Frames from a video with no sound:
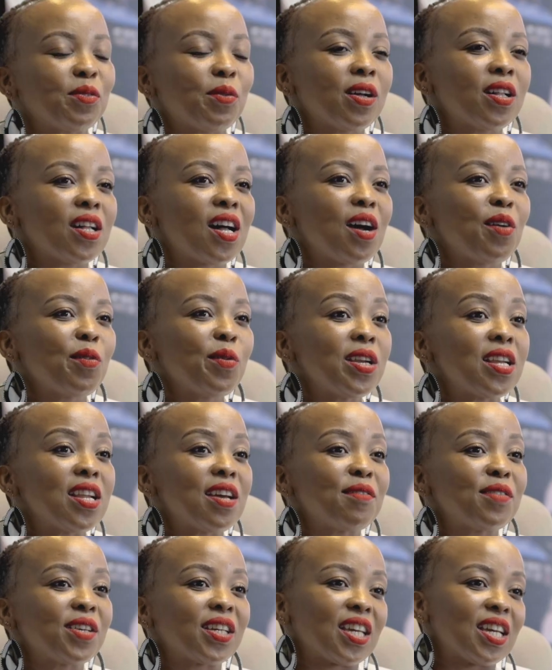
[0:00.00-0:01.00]
Well, how we
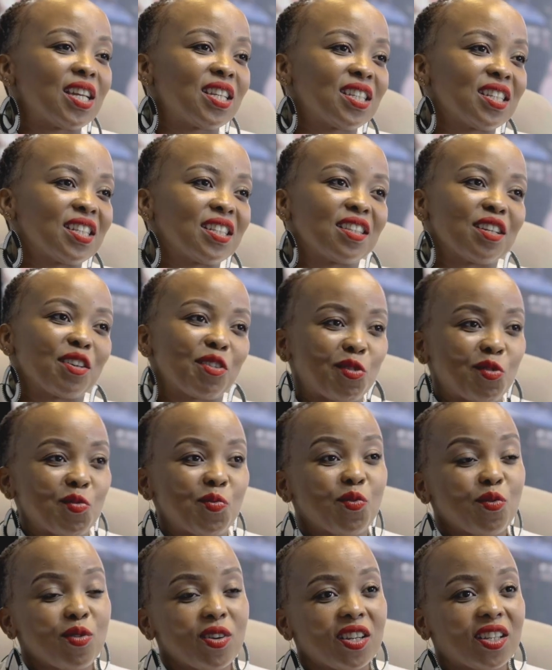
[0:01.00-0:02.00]
navigated the
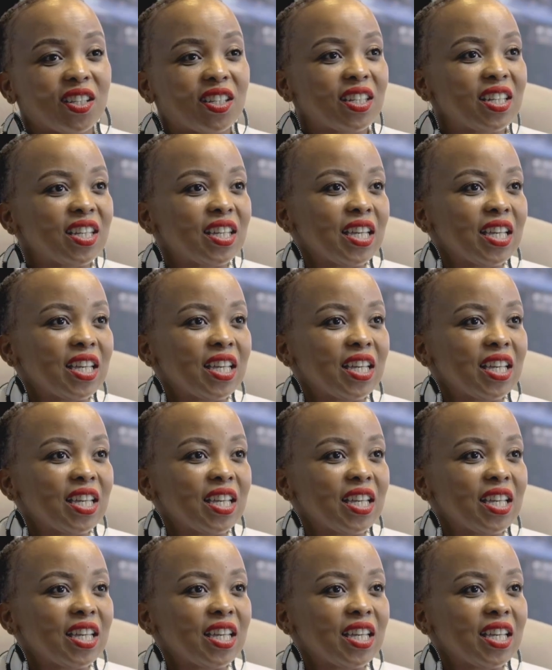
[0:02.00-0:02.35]
group work,